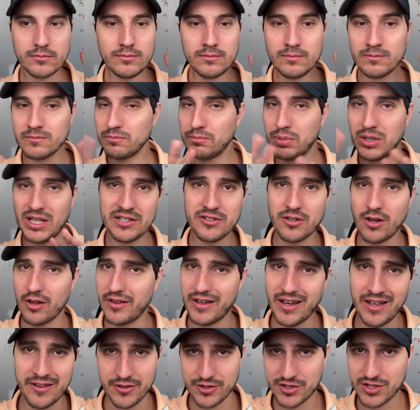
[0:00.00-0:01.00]
And plus all the
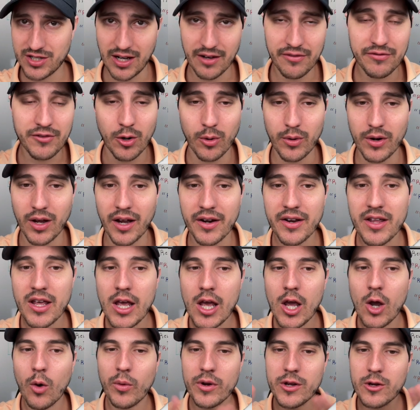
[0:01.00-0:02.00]
other stuff going on.
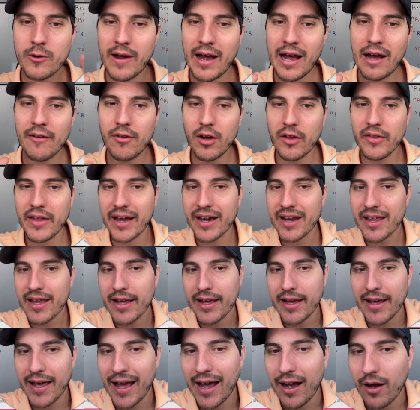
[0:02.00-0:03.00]
When you have all that,
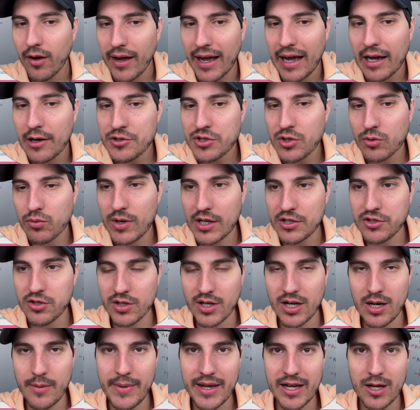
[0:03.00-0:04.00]
how's the Russell going
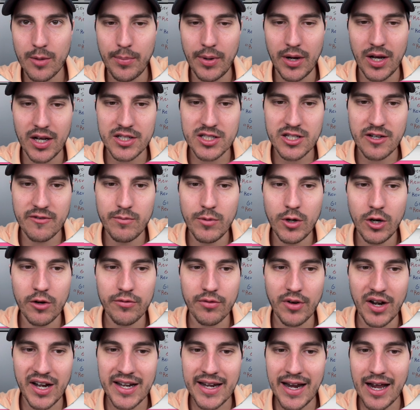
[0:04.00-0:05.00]
to make a positive move
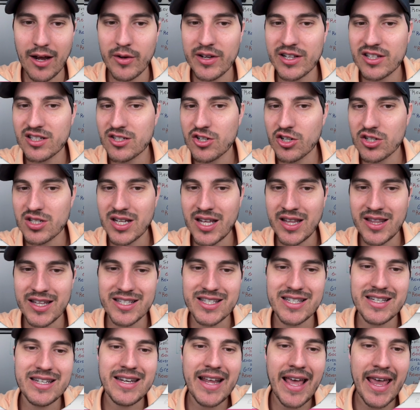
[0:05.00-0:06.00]
right now? It's just in this
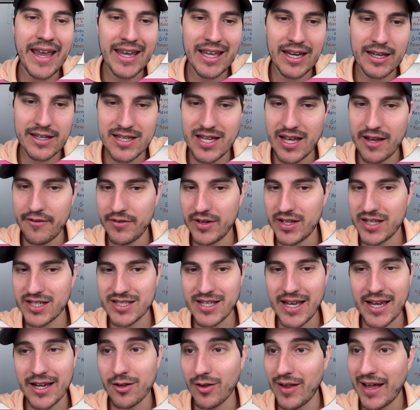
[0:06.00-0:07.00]
negativity
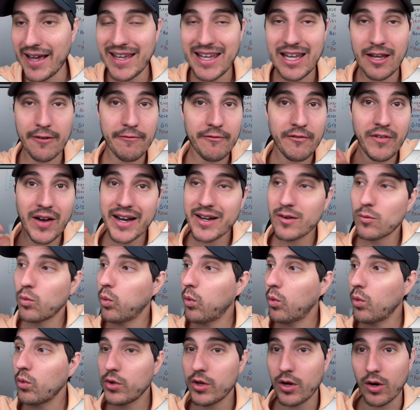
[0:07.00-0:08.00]
cycle. I can't
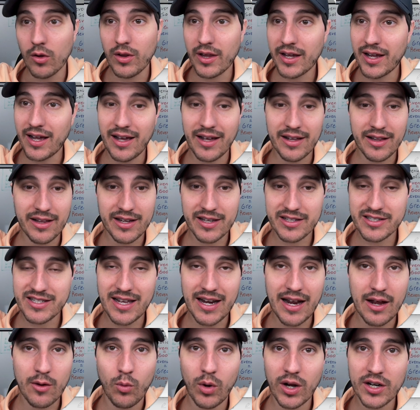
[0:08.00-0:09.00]
find, you know, like I said,
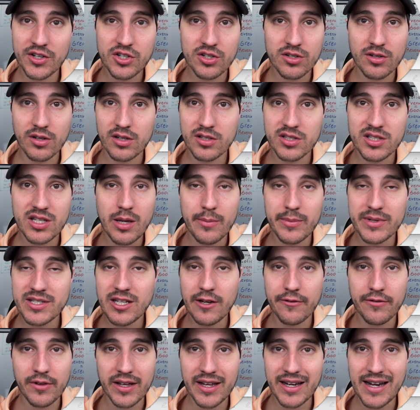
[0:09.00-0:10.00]
I watched CNBC
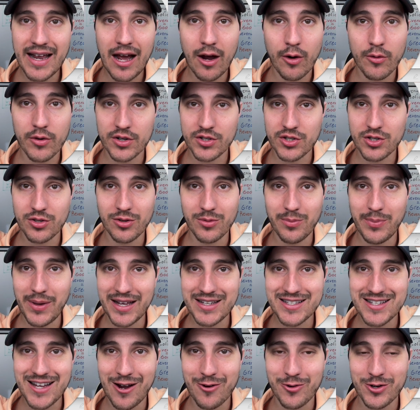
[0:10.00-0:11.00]
for like an hour or two, the
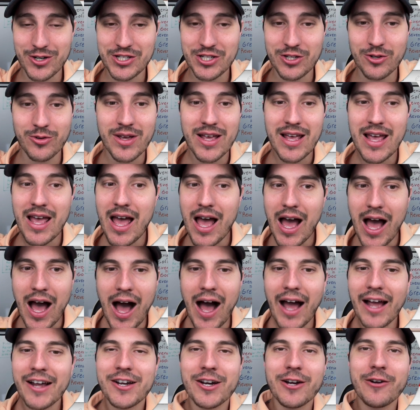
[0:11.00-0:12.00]
past hour or two.
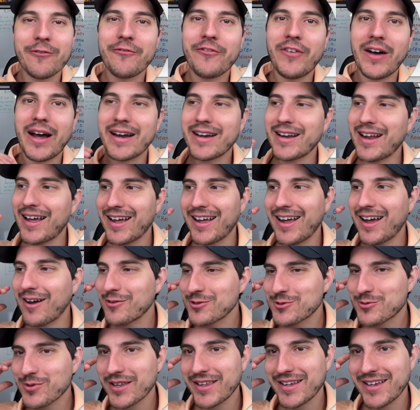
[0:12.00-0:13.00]
I couldn't find, I
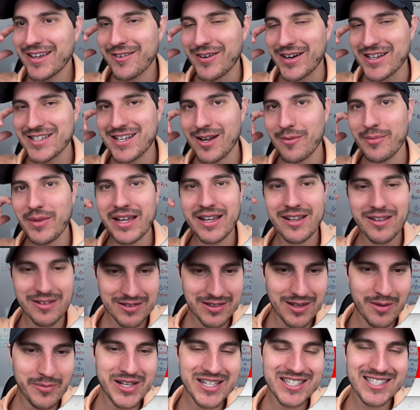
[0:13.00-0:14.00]
was really interested. I'm like,
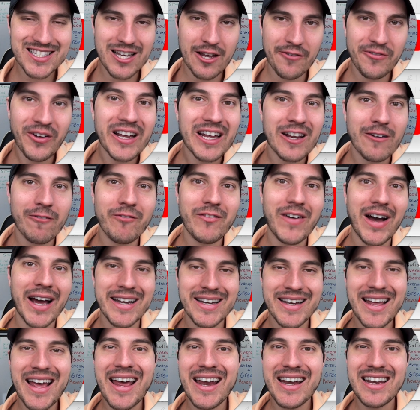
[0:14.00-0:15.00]
let me see if I can
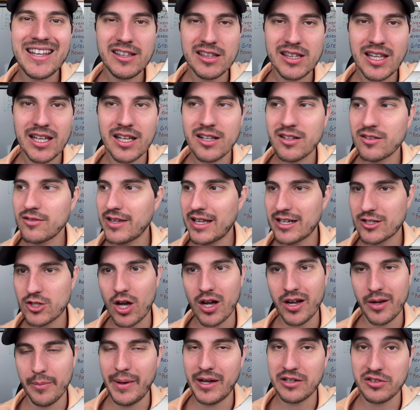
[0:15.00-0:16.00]
find anything they
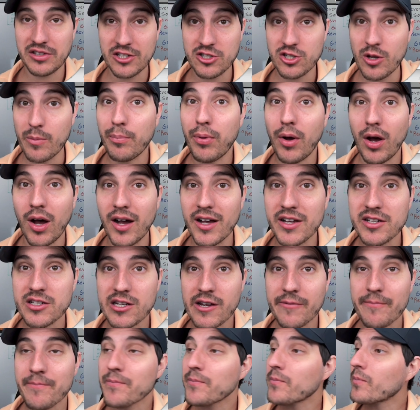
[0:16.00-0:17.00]
talk about that's a
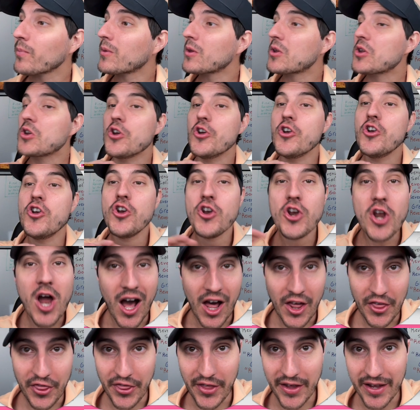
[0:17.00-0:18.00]
positive.
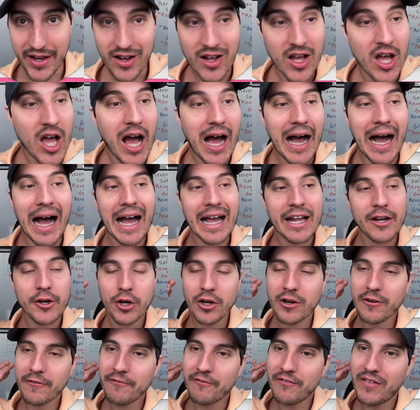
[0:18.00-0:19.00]
Nothing. I
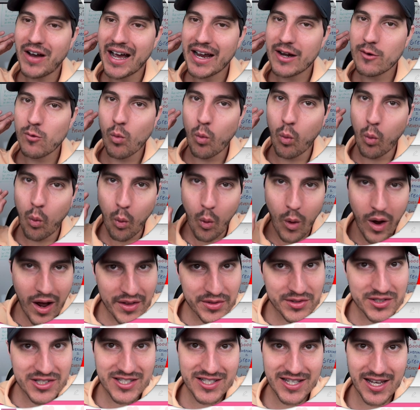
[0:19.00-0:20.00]
couldn't find
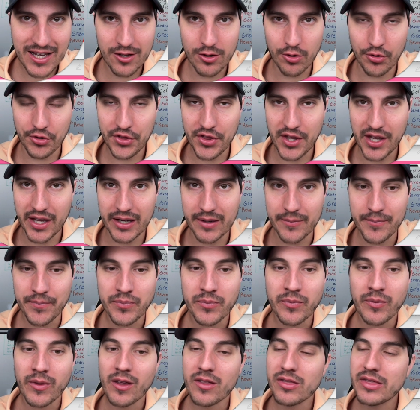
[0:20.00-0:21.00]
one single thing
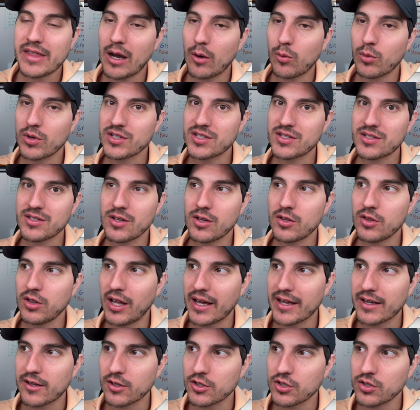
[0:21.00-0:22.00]
that was
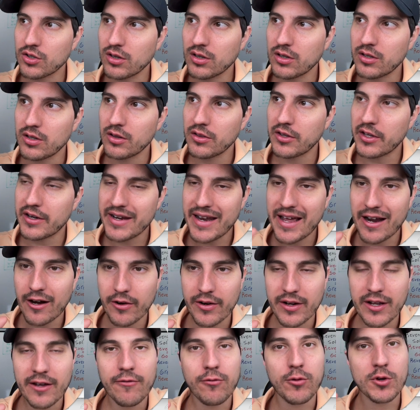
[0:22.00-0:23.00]
like the
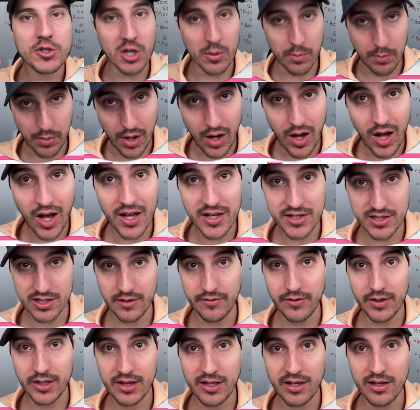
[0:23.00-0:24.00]
narrative was a
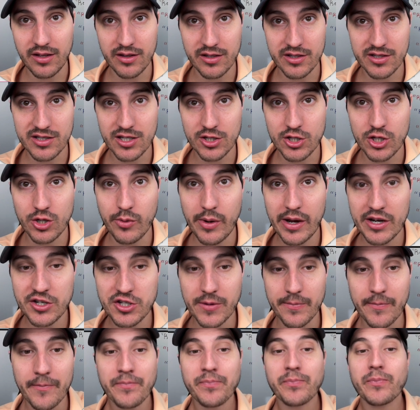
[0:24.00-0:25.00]
positive in this
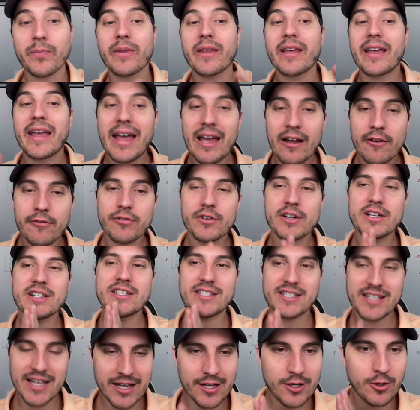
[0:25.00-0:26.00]
situation. Every
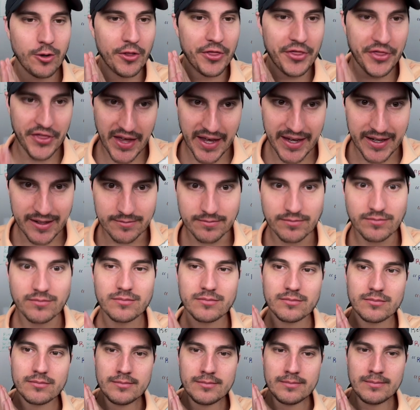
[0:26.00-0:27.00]
single thing
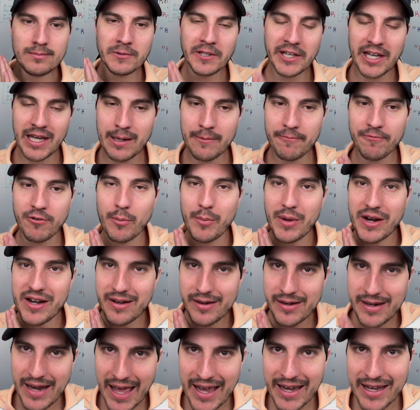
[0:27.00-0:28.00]
came from a
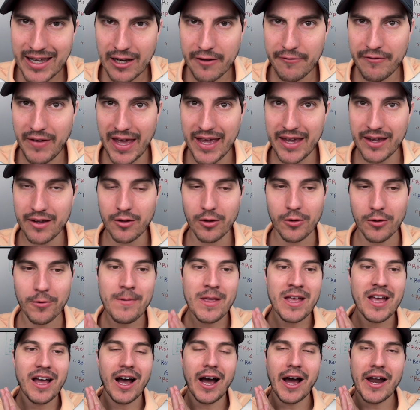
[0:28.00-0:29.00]
negative angle,
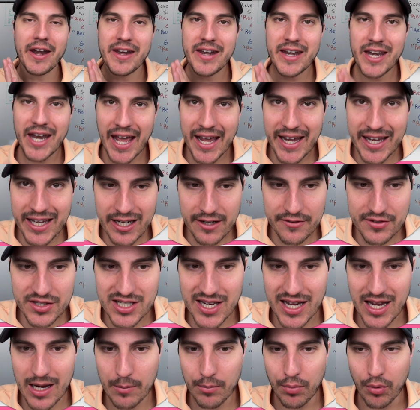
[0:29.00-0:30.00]
a negative
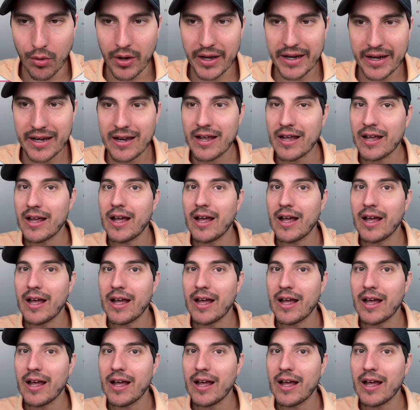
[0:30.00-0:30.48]
standpoint.